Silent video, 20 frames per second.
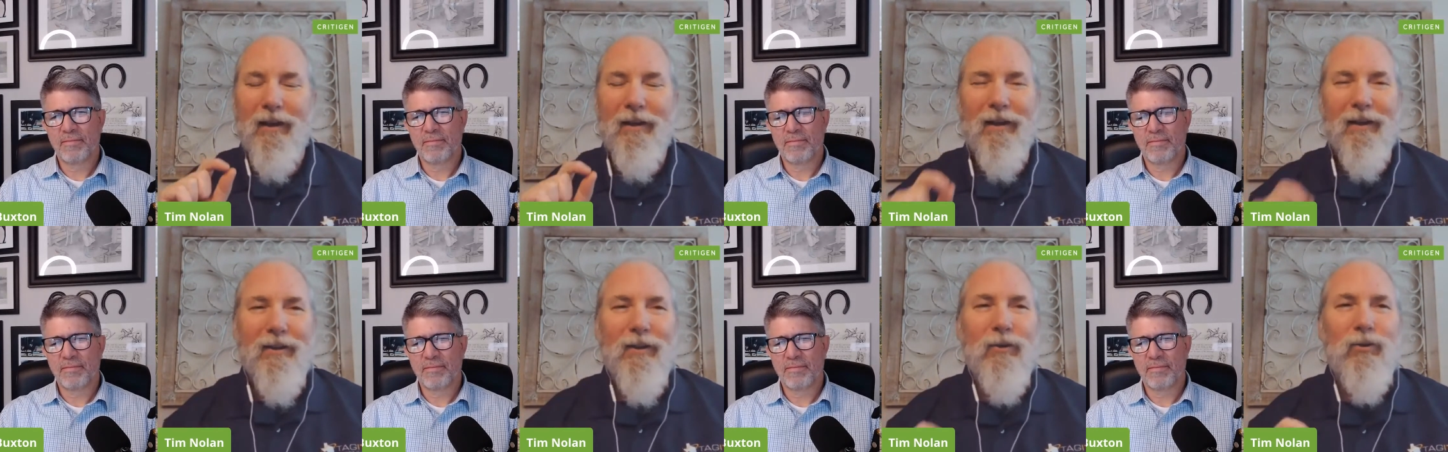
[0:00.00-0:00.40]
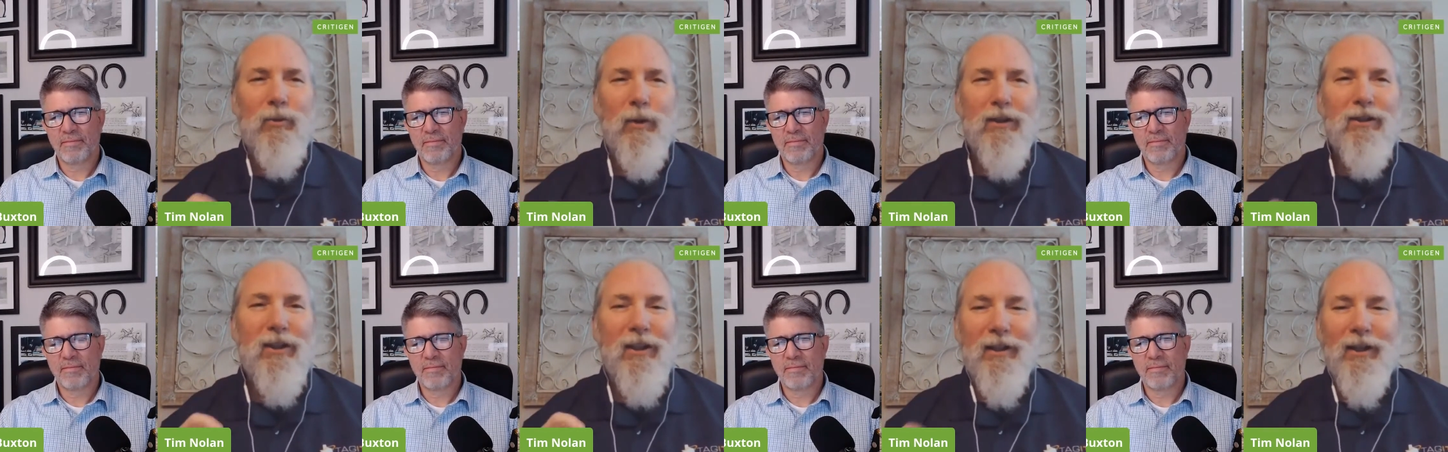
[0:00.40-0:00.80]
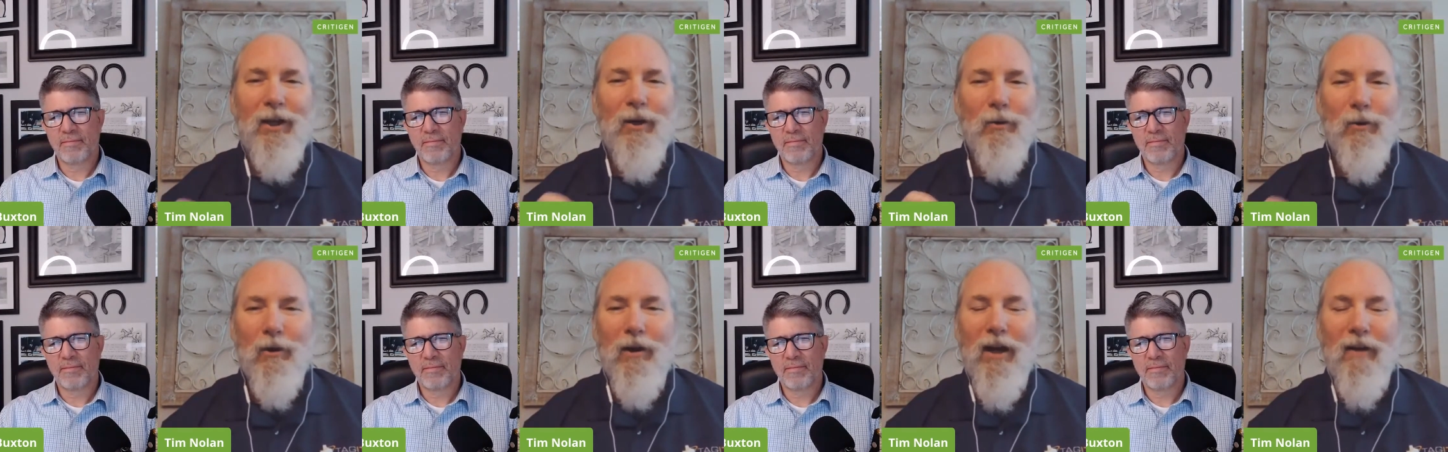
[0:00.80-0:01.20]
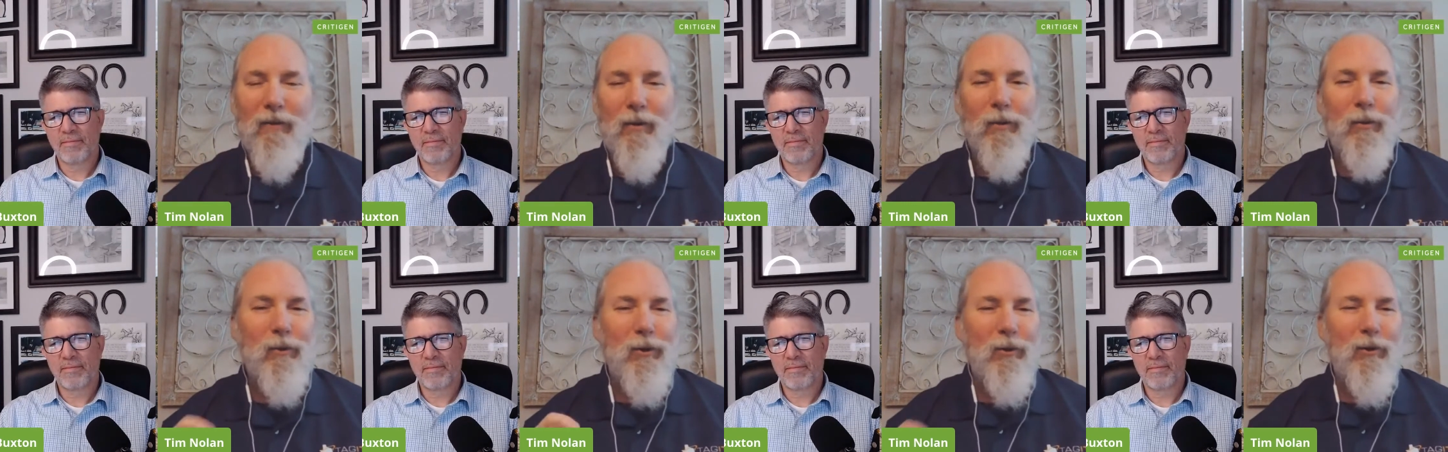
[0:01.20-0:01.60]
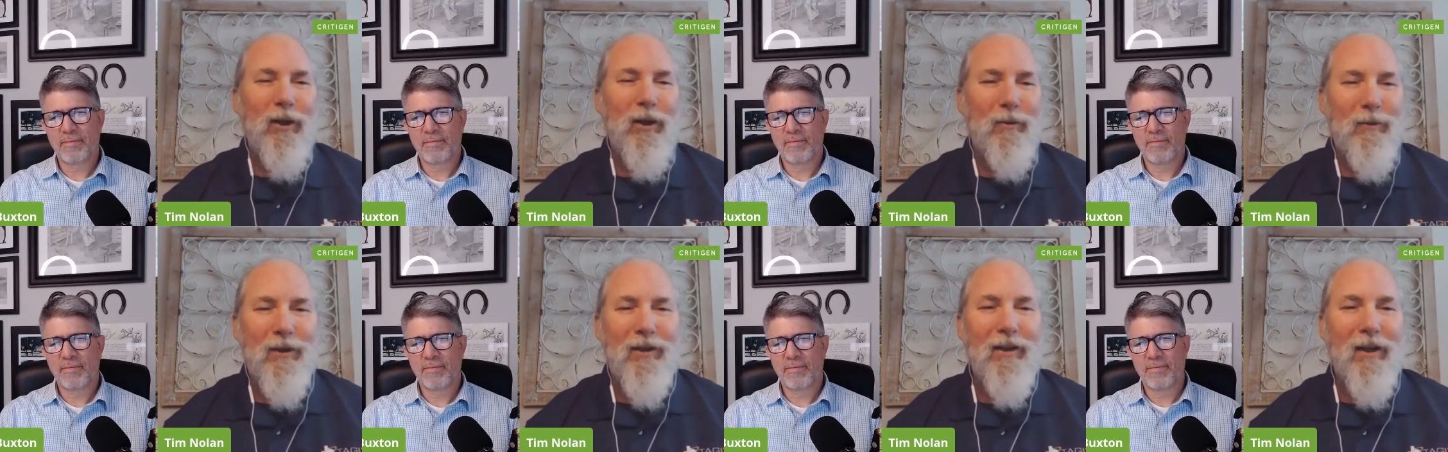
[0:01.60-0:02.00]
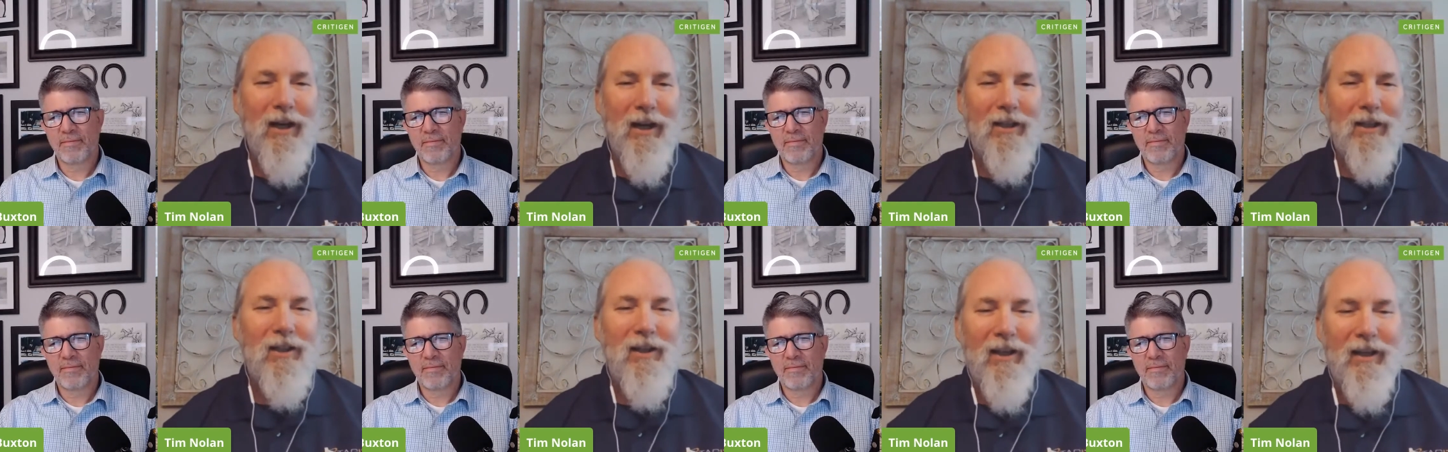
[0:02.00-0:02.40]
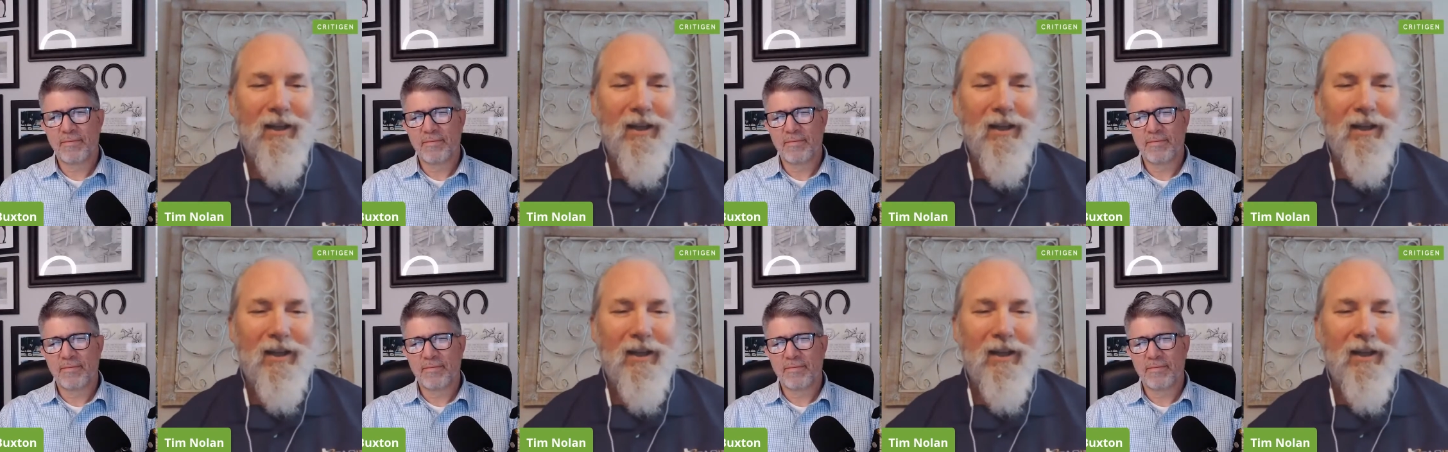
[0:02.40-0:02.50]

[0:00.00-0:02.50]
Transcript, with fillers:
Speaker 1: a, especially in local government when you're dealing with a lot,